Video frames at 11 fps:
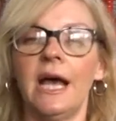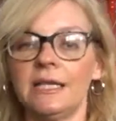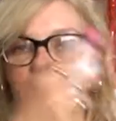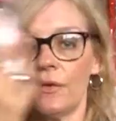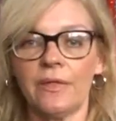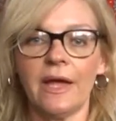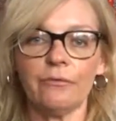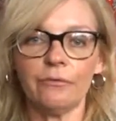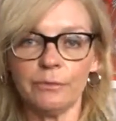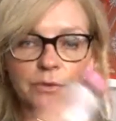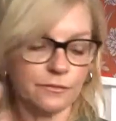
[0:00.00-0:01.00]
So that
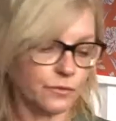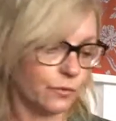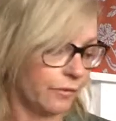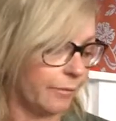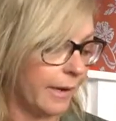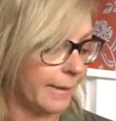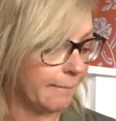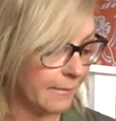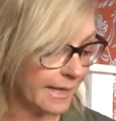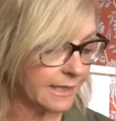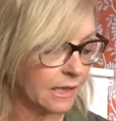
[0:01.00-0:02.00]
removes all of my
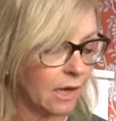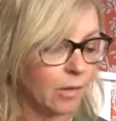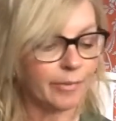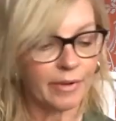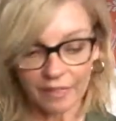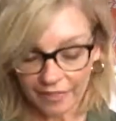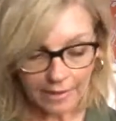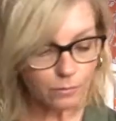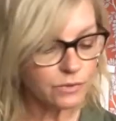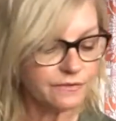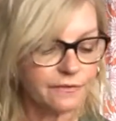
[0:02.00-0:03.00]
makeup.
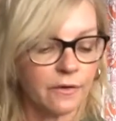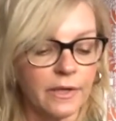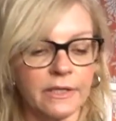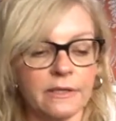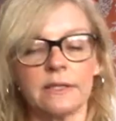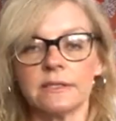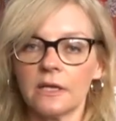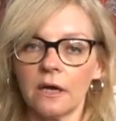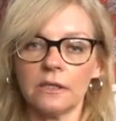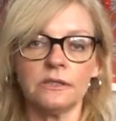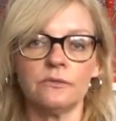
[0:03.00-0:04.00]
That was fine. That's
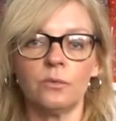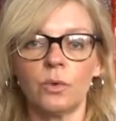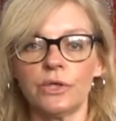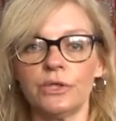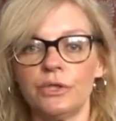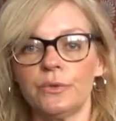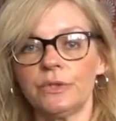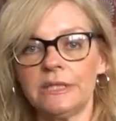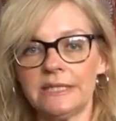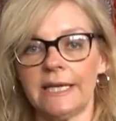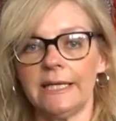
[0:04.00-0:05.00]
kind of what I do on
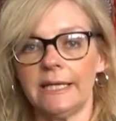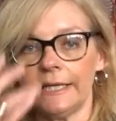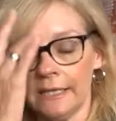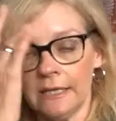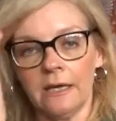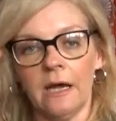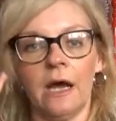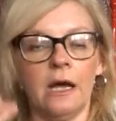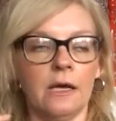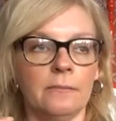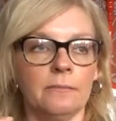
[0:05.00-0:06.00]
the daily
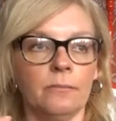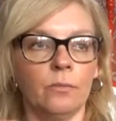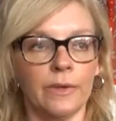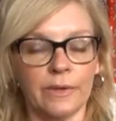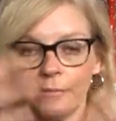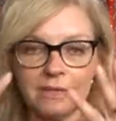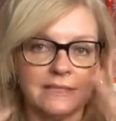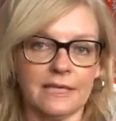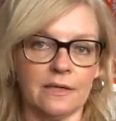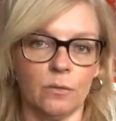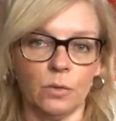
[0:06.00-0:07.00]
with a
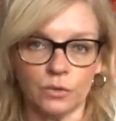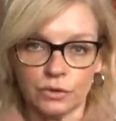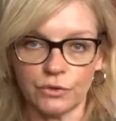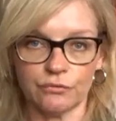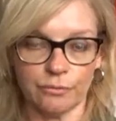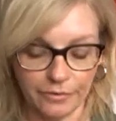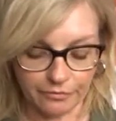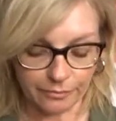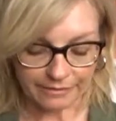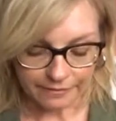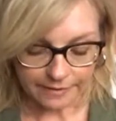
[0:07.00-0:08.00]
micellar water to remove
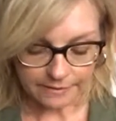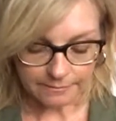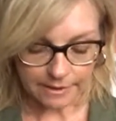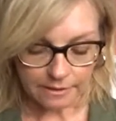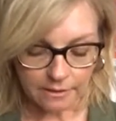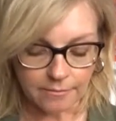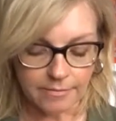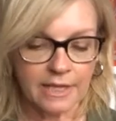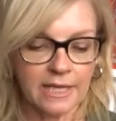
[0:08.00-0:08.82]
my face makeup.